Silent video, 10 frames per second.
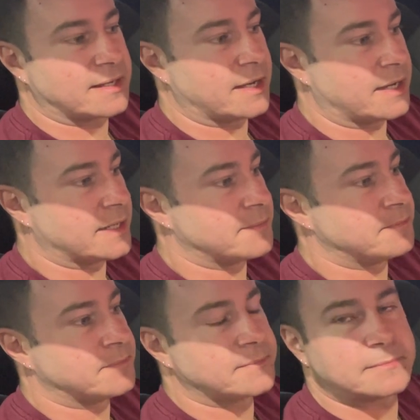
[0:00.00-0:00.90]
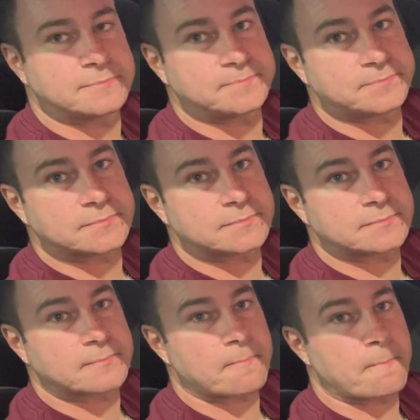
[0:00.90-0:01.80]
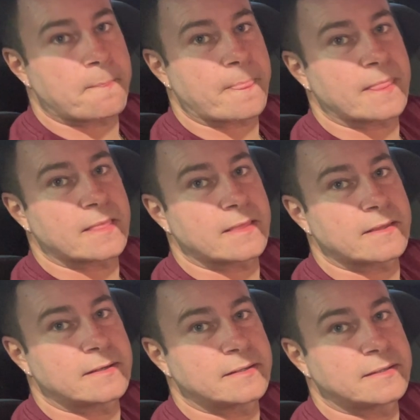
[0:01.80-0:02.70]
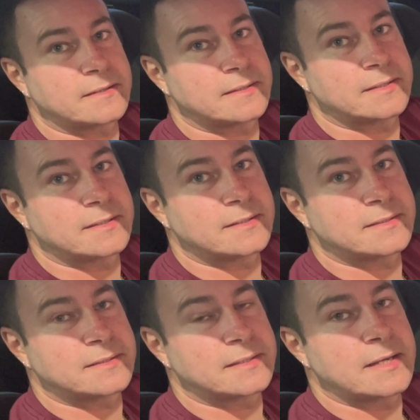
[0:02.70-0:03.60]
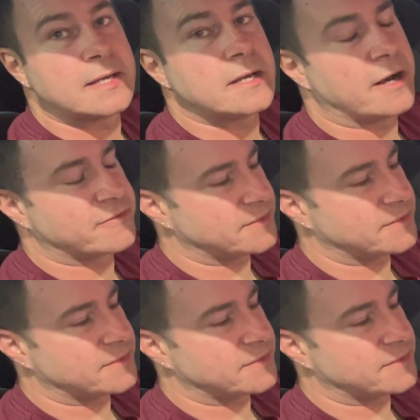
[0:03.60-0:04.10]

I mean, people's really varies a lot as well.